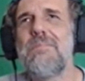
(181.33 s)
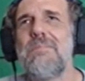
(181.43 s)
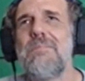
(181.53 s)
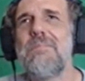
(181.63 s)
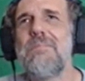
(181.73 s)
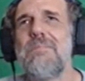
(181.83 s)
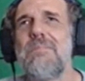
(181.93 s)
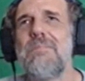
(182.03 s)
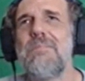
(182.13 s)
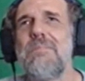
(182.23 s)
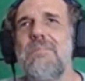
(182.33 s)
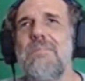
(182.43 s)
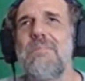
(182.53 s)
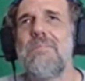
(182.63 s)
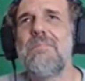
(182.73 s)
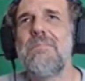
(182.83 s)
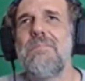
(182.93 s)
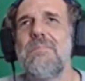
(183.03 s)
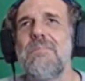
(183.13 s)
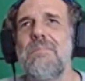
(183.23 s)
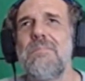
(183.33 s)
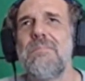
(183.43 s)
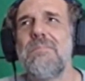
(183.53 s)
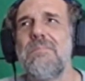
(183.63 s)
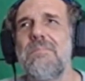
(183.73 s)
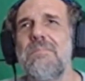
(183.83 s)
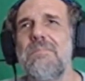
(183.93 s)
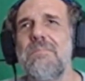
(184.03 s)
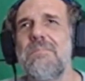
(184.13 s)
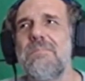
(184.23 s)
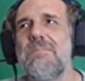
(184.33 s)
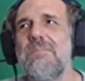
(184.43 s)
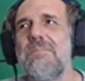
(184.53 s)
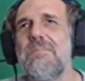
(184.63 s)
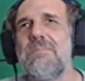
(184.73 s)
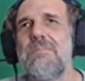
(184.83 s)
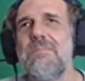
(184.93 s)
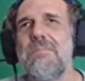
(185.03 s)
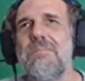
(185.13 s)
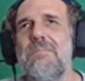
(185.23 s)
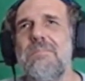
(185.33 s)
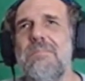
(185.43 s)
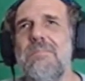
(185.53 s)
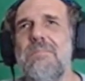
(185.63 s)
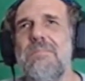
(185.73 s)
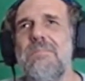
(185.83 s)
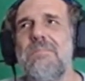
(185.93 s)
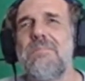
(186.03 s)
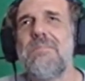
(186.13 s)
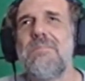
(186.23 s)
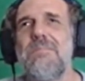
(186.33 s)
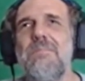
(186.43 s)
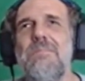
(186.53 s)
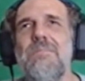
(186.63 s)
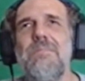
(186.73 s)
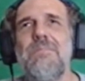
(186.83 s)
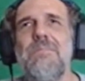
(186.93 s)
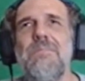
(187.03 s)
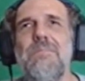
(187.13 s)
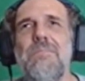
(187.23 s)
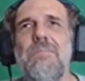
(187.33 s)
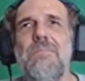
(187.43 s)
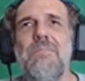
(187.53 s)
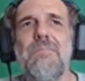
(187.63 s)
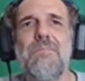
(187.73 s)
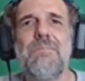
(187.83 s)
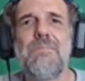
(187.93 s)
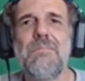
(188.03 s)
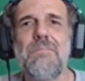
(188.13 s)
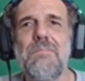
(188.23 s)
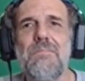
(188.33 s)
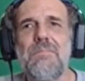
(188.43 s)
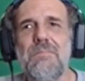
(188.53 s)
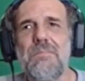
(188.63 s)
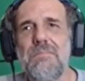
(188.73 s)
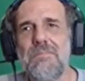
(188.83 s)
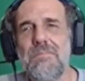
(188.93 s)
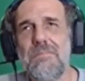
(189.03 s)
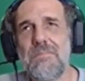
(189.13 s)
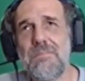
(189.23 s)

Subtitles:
This person isn't speaking.